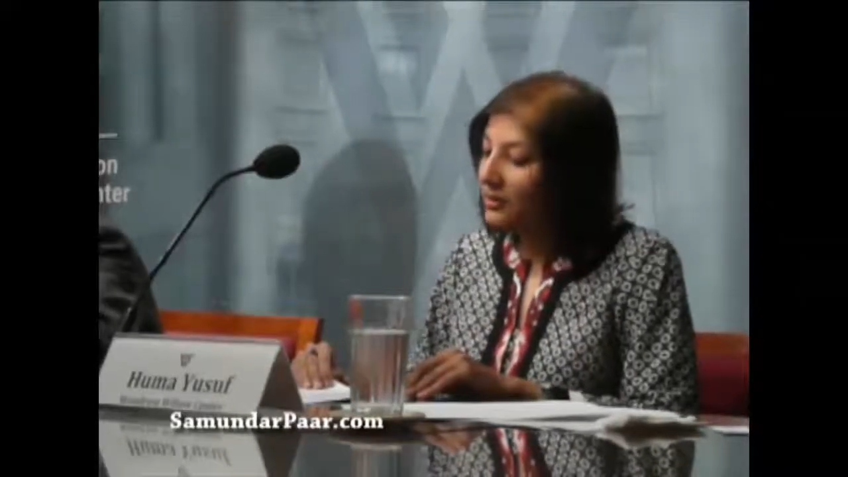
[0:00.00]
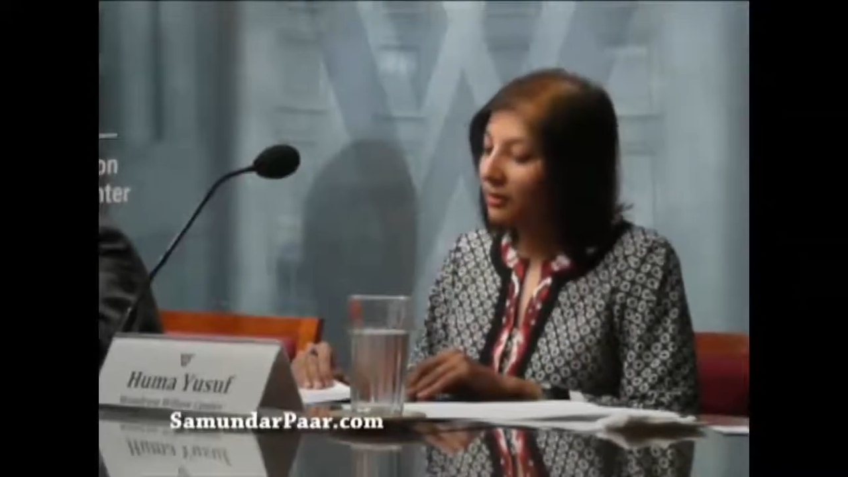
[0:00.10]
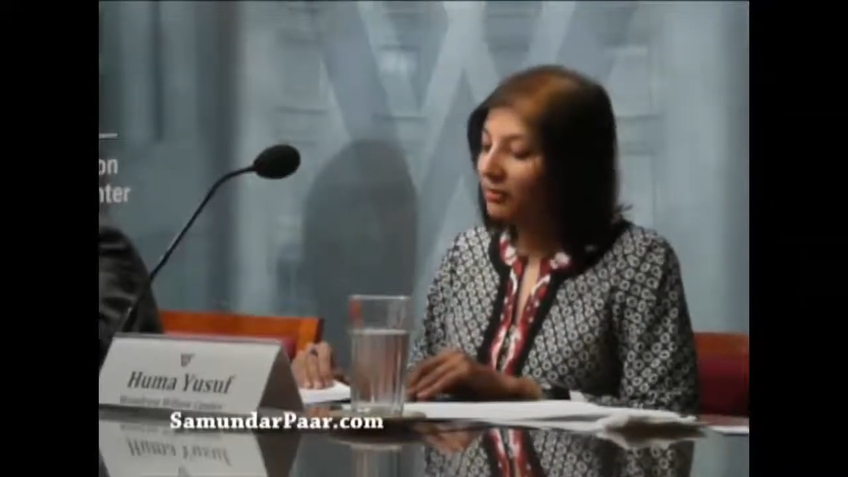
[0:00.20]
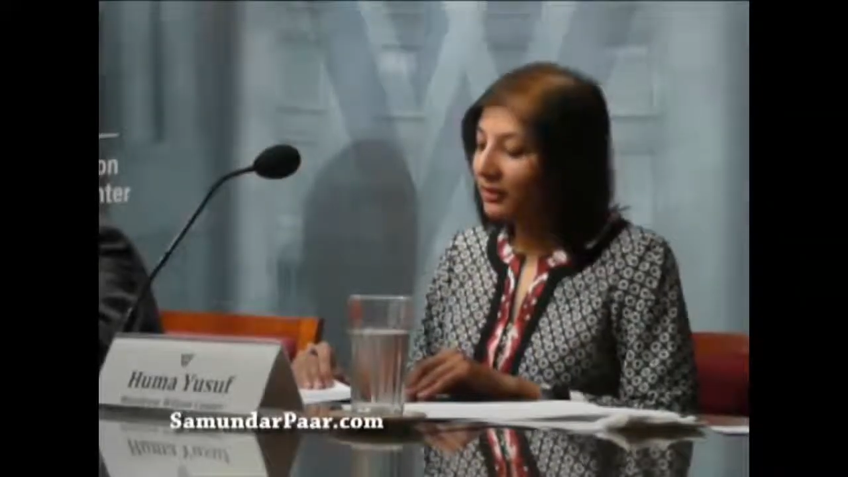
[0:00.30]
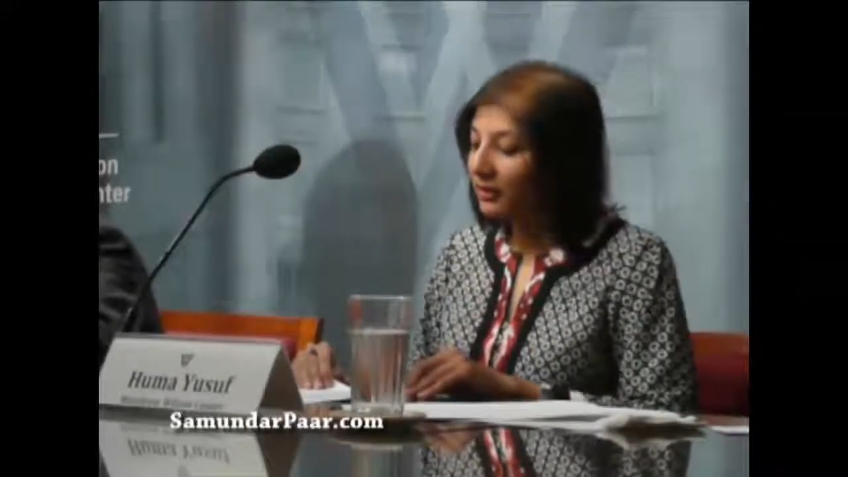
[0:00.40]

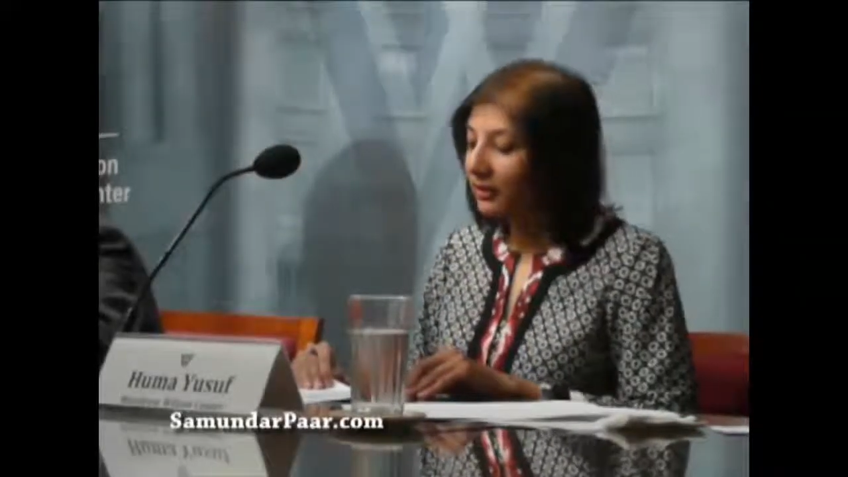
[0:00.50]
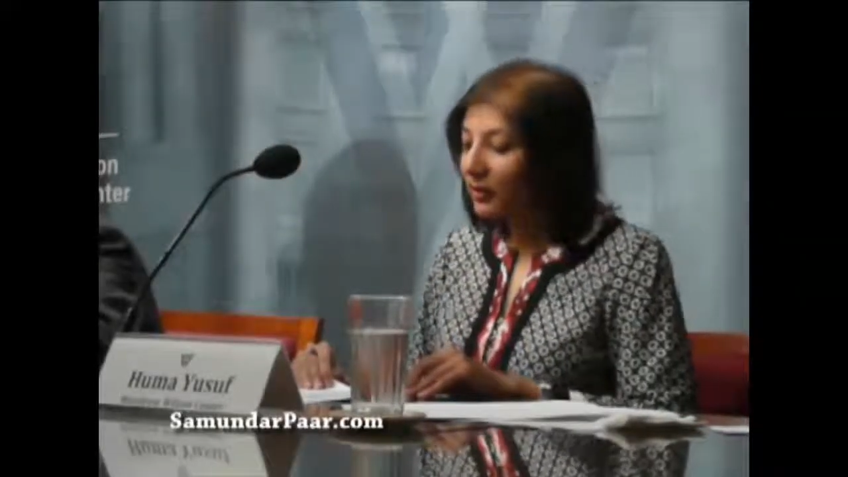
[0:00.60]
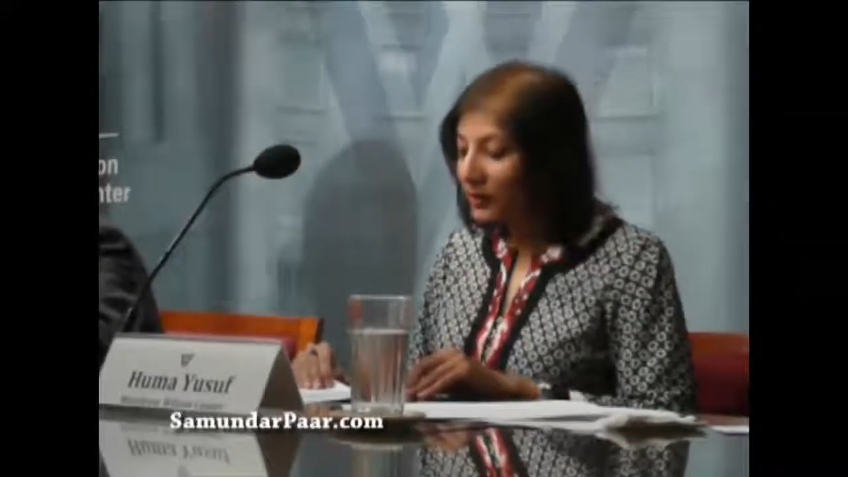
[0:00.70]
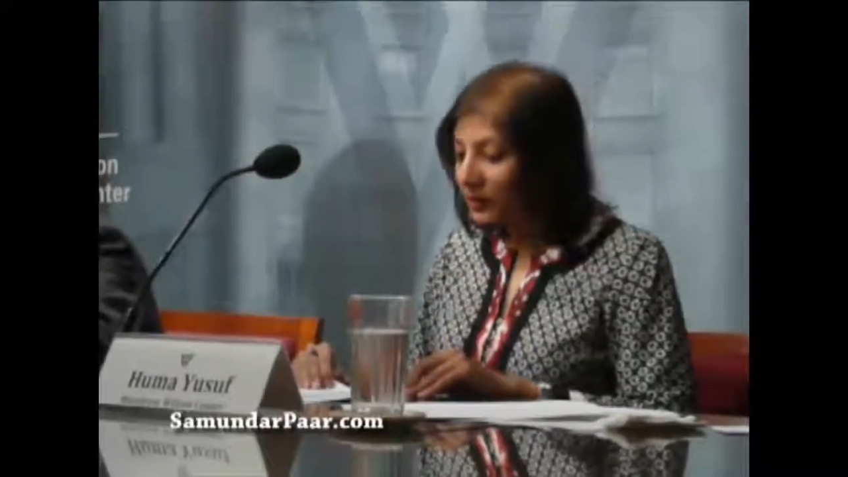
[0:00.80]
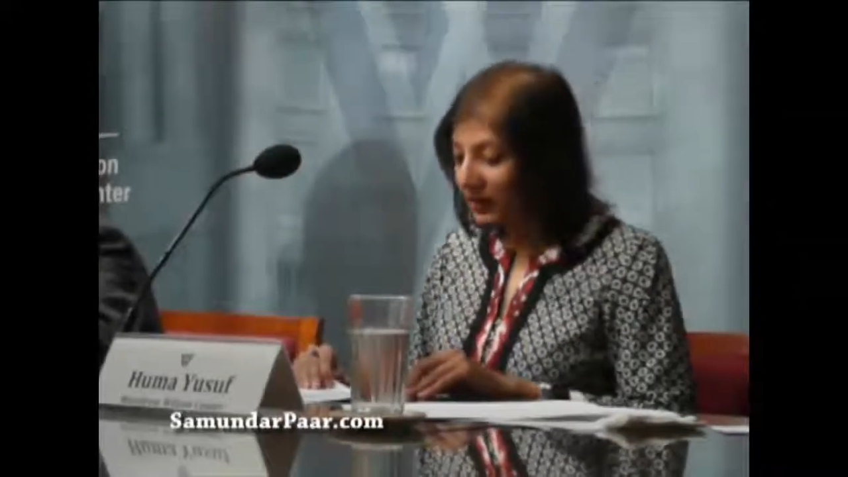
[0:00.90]
conflict
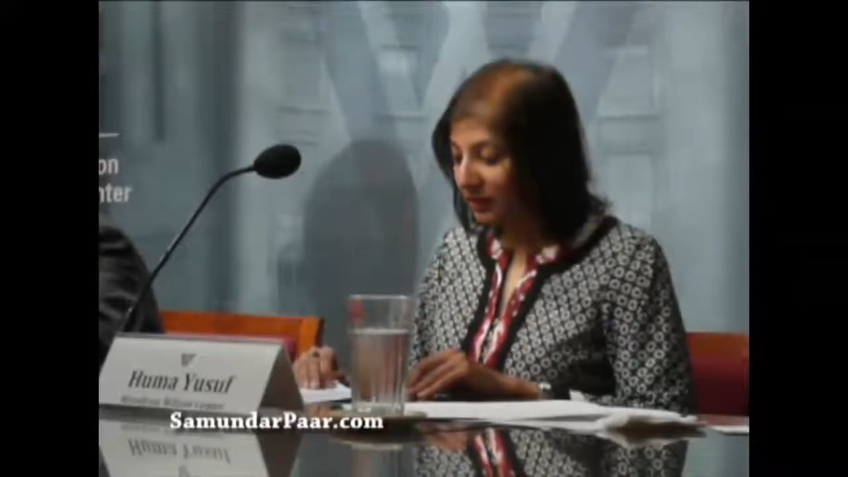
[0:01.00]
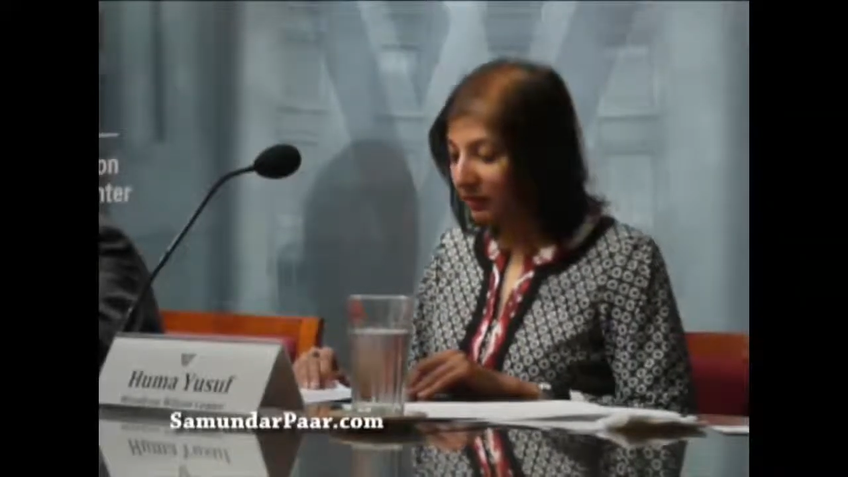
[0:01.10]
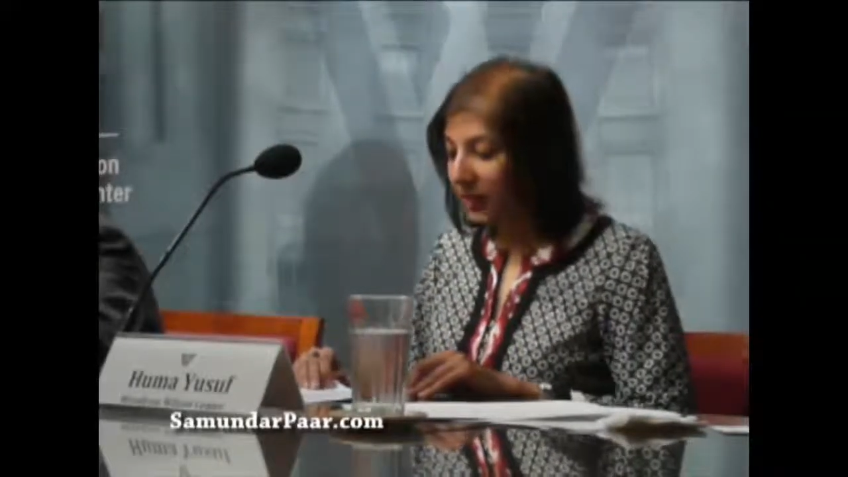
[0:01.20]
concluded,